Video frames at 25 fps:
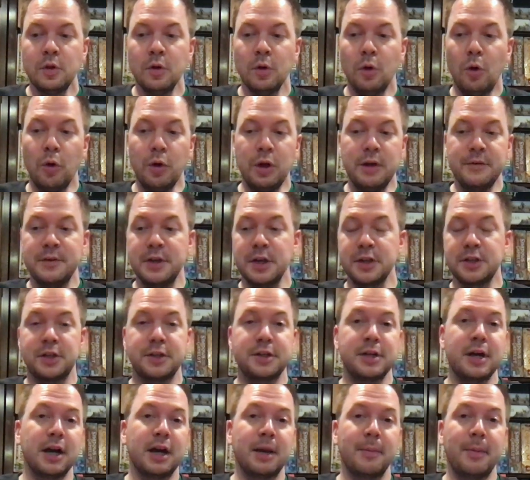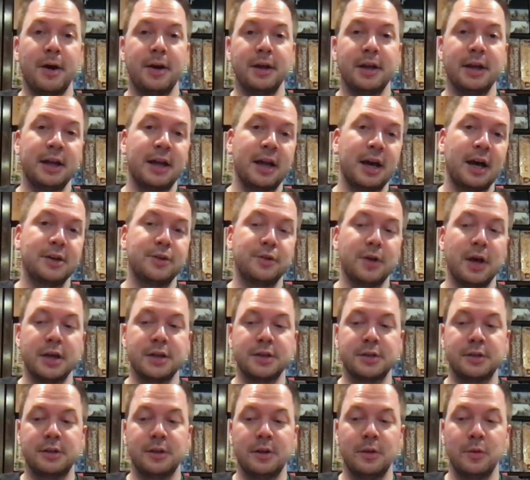Or even just to talk about it in contrast